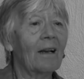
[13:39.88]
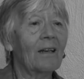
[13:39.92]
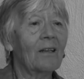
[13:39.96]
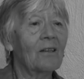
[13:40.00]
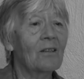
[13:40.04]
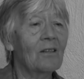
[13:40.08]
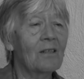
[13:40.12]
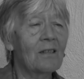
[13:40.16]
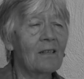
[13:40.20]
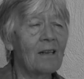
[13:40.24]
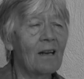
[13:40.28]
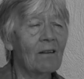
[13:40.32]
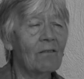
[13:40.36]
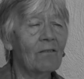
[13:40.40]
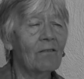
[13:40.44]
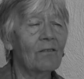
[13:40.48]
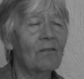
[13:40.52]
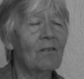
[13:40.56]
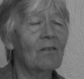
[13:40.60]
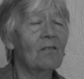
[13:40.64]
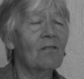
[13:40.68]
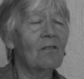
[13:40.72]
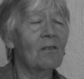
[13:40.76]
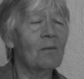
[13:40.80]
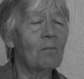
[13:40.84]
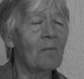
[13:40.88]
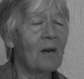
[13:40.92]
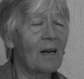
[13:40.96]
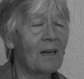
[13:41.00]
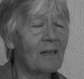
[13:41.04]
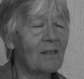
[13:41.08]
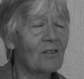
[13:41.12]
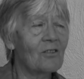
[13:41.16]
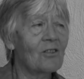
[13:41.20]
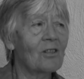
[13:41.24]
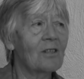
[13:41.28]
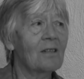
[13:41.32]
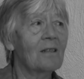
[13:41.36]
could never have
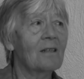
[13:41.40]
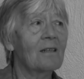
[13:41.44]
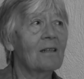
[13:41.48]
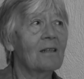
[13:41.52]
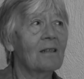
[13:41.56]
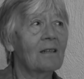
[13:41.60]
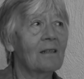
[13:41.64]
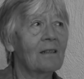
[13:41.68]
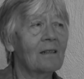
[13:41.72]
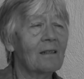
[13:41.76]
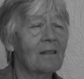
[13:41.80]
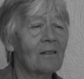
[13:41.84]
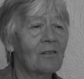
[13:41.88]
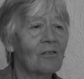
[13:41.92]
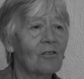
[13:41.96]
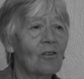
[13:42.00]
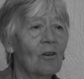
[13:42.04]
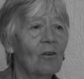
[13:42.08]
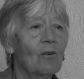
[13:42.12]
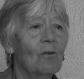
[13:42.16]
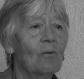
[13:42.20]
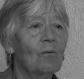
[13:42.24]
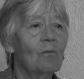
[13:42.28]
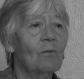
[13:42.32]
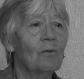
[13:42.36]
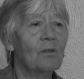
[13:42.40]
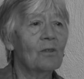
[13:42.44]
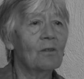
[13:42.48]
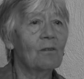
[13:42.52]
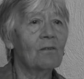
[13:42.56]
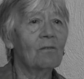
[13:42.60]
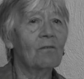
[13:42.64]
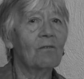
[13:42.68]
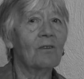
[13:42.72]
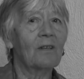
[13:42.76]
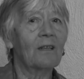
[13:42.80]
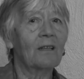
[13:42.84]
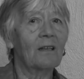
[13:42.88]
imagined that Joe would
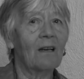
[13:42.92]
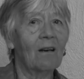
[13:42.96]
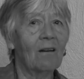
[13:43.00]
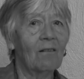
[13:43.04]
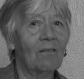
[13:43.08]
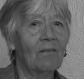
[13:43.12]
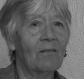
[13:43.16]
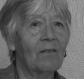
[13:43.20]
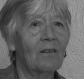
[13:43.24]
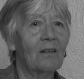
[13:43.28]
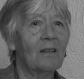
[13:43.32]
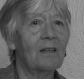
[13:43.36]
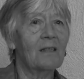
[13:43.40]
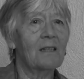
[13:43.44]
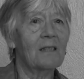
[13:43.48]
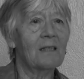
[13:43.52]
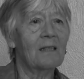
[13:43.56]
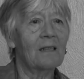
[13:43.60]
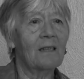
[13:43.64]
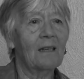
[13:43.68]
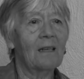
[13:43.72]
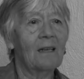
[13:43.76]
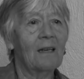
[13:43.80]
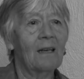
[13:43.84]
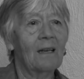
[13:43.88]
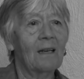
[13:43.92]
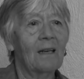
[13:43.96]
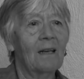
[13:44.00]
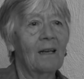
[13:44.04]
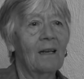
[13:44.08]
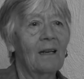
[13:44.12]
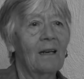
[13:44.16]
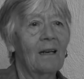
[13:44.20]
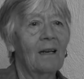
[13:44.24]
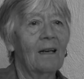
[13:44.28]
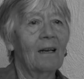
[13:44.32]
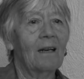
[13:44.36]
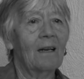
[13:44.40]
have recovered
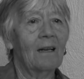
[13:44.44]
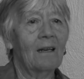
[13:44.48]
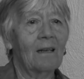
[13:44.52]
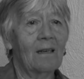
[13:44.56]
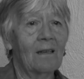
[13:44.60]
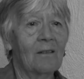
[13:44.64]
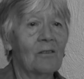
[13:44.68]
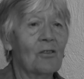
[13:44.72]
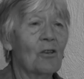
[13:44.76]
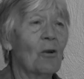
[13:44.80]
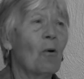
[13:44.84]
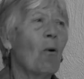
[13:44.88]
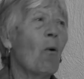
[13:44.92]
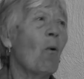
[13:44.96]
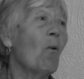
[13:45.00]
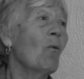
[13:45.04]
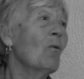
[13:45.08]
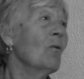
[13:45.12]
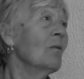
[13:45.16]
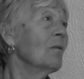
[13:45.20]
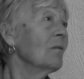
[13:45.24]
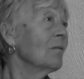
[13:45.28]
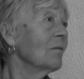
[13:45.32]
at all.